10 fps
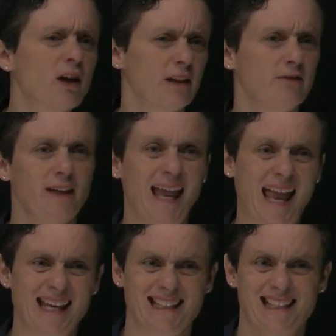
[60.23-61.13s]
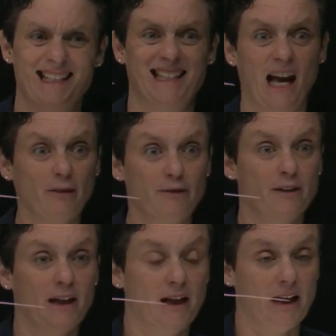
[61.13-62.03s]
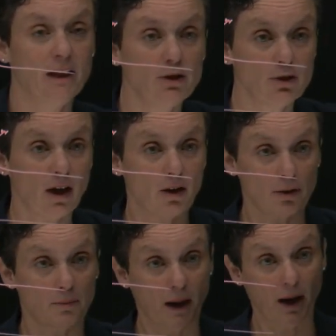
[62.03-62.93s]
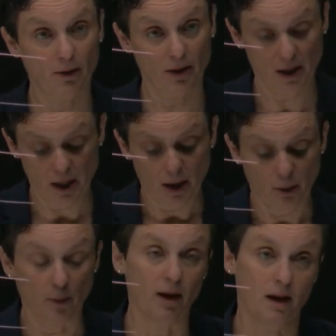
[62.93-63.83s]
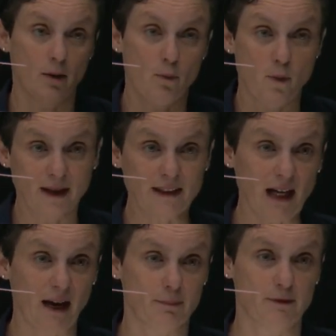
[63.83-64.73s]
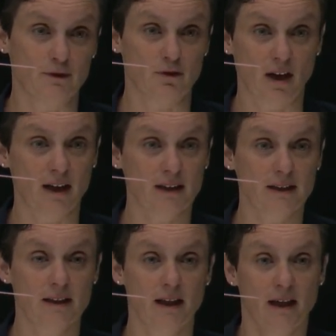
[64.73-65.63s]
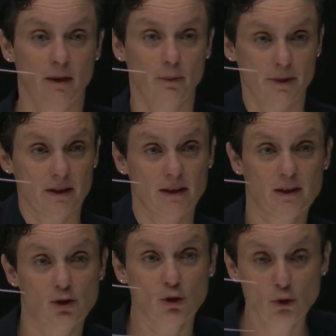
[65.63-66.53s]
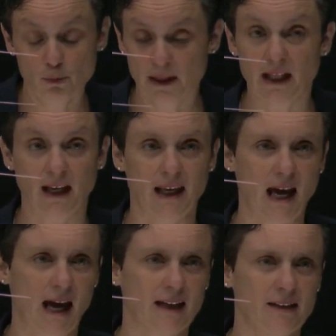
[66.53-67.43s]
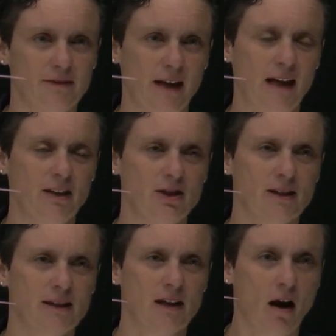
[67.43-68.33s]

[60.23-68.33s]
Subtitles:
can we add stuff into our bowel? Well, one type of drugs within the luminally active agents